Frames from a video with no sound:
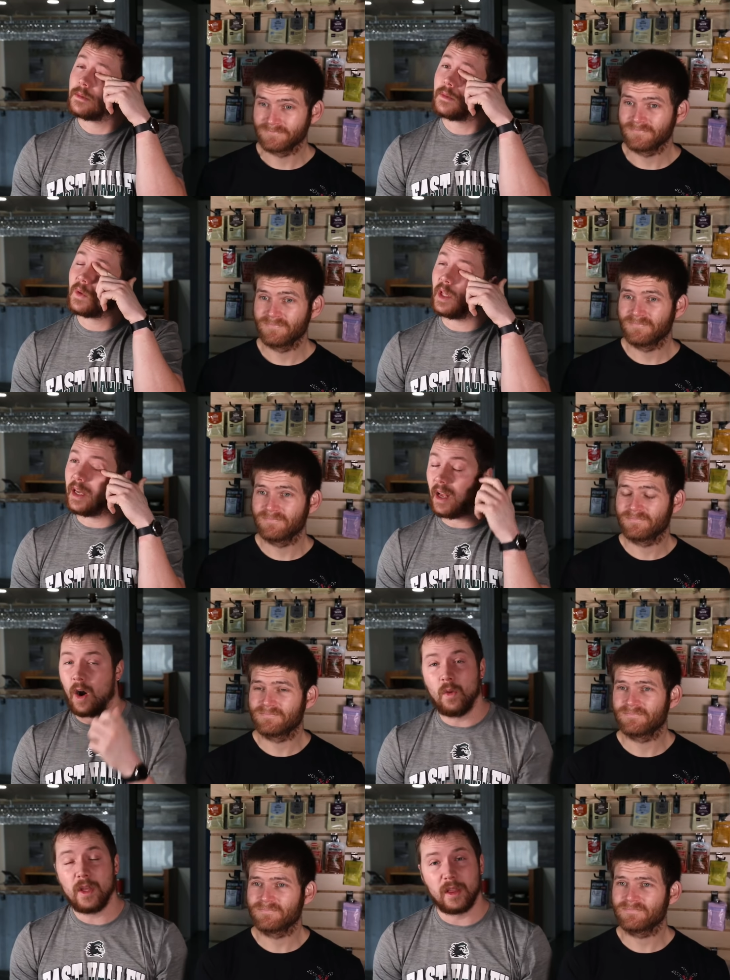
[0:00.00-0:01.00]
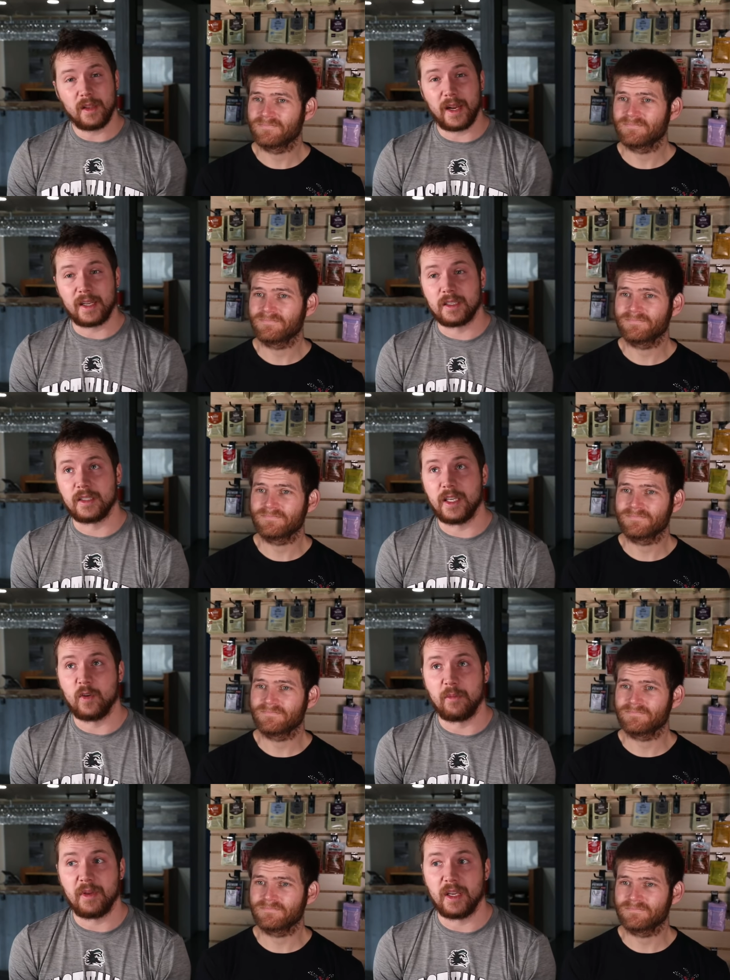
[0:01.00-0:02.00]
Speaker 1: the only thing that I could see
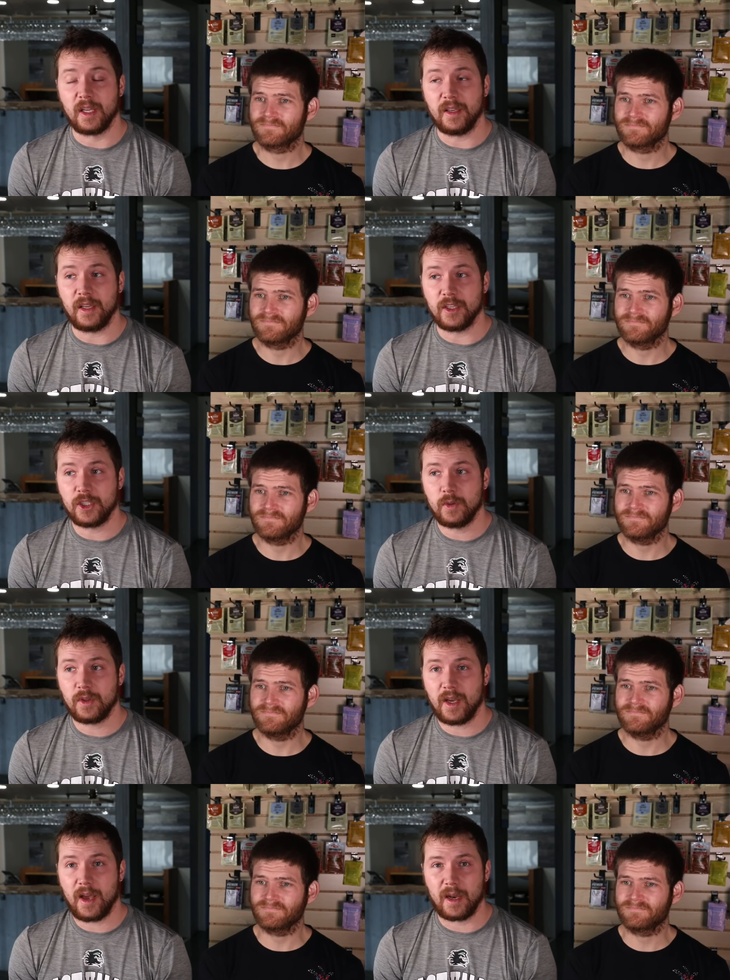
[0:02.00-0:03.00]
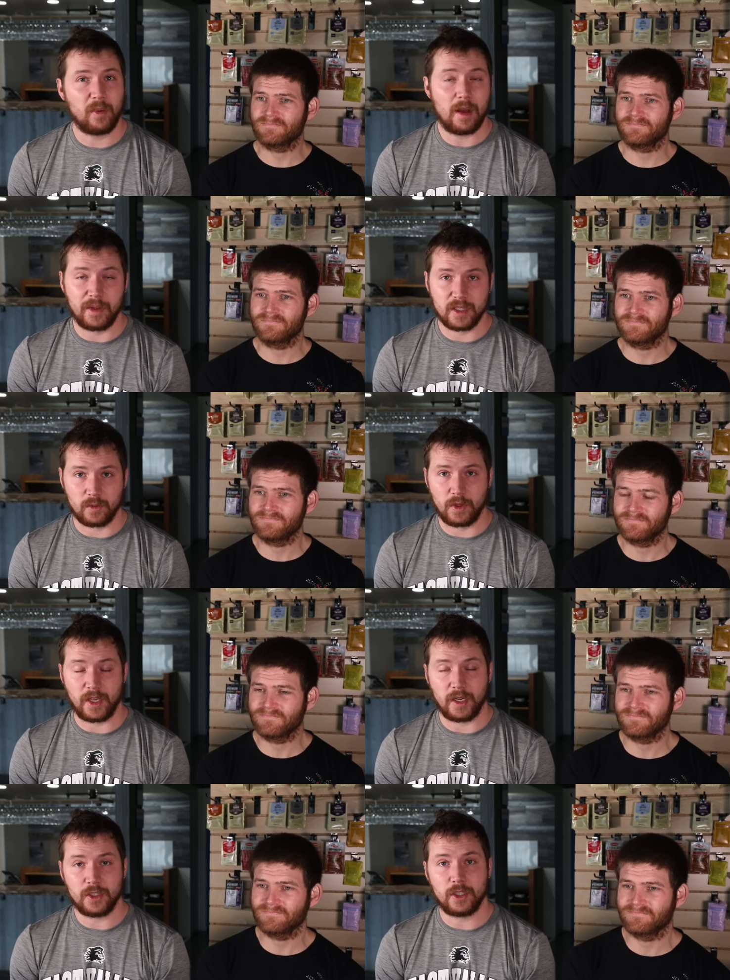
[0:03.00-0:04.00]
would be an issue with that, and it probably isn't really
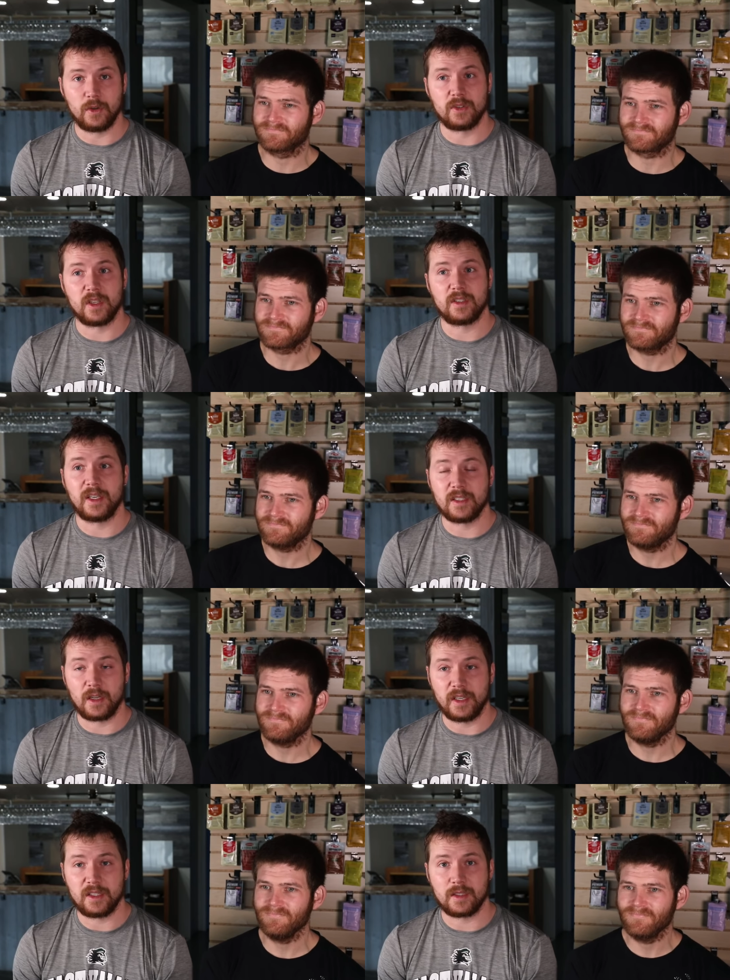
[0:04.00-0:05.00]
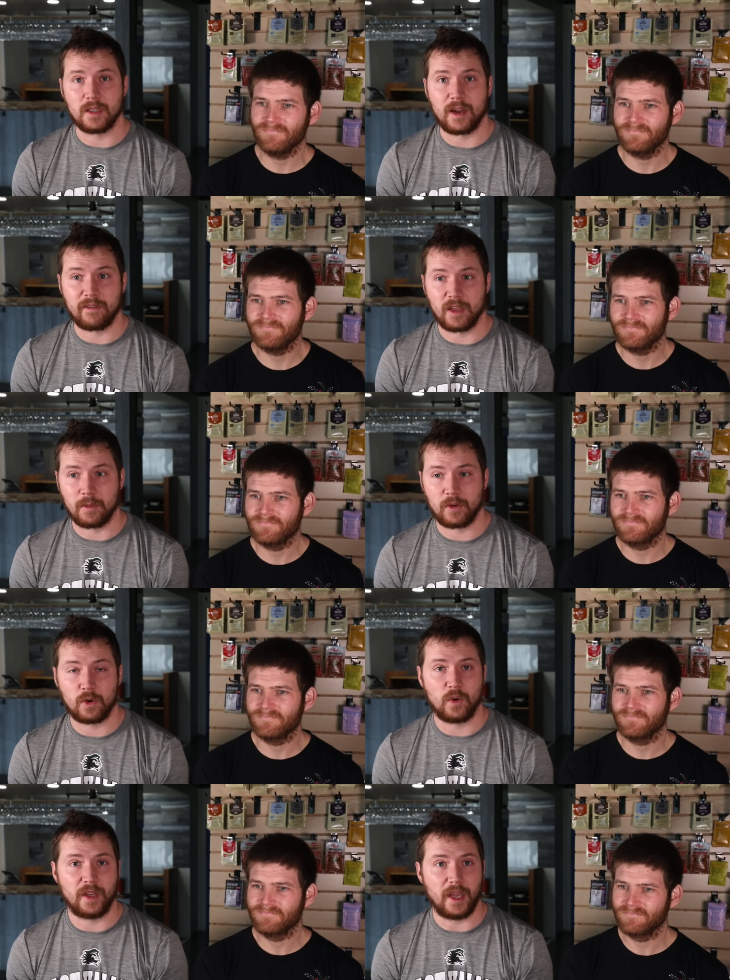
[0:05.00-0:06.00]
an issue, is that saison yeasts, a lot of them
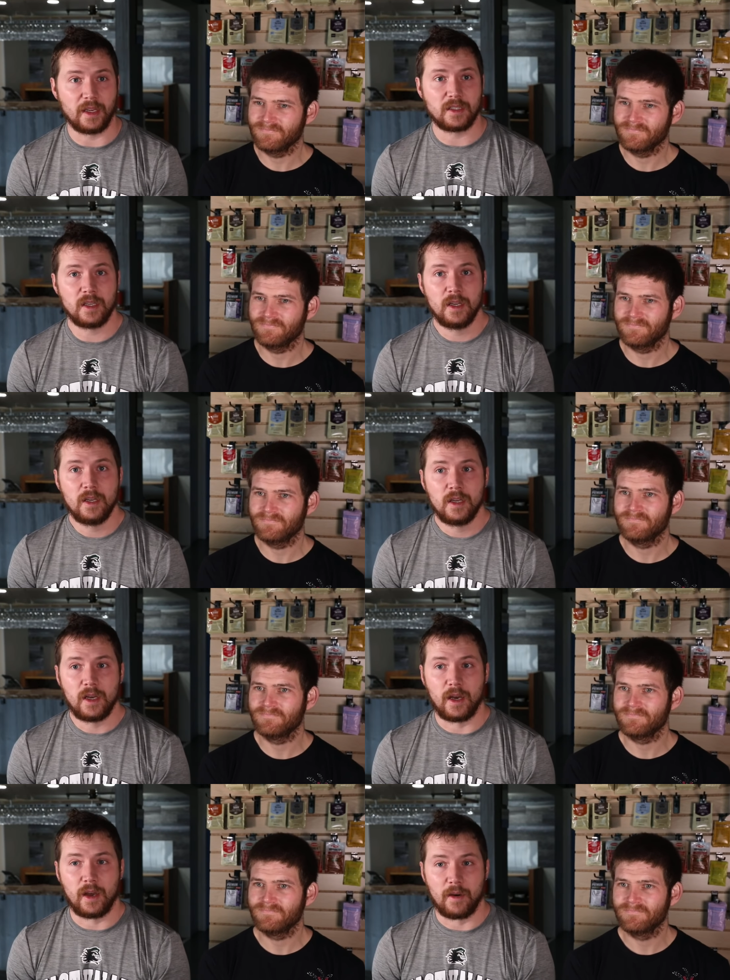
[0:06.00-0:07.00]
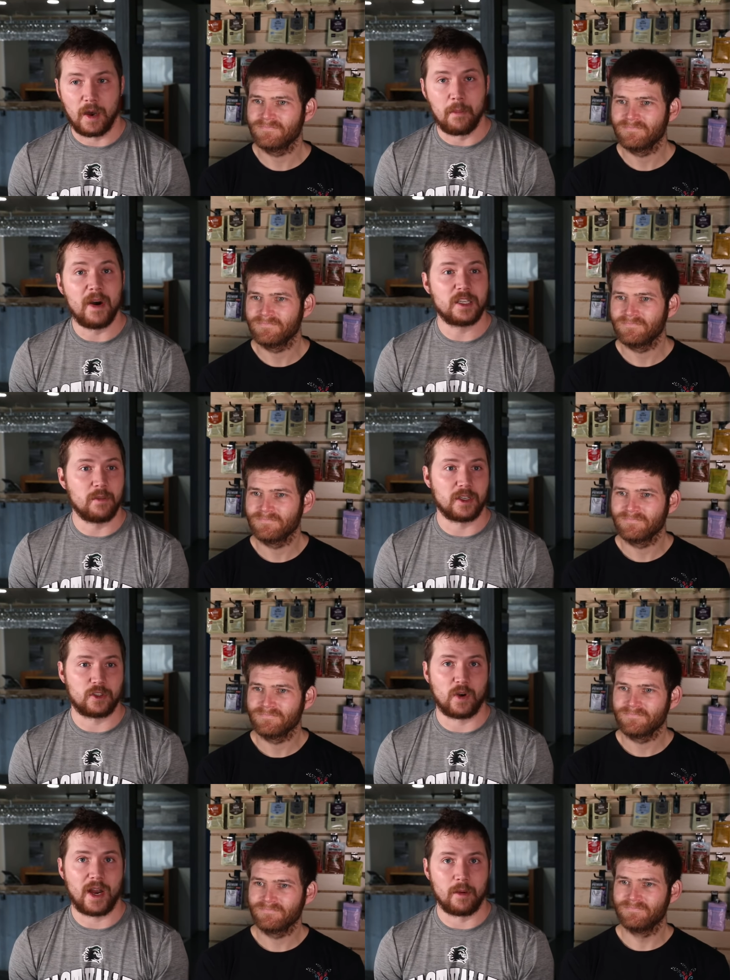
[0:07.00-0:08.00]
create uh, a much much
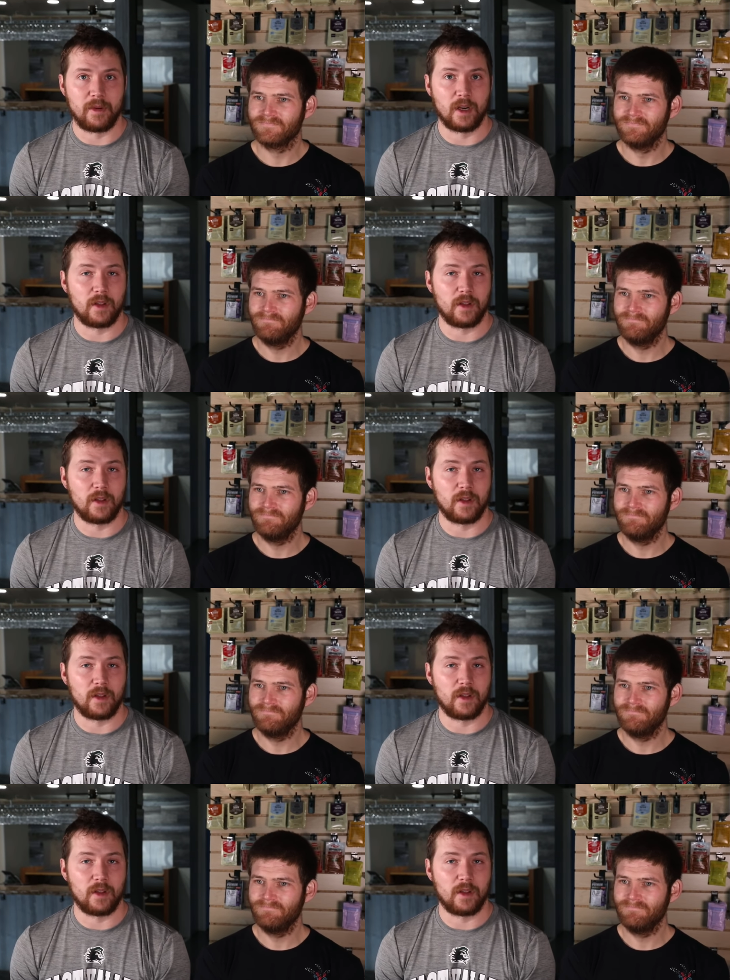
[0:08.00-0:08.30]
drier beer.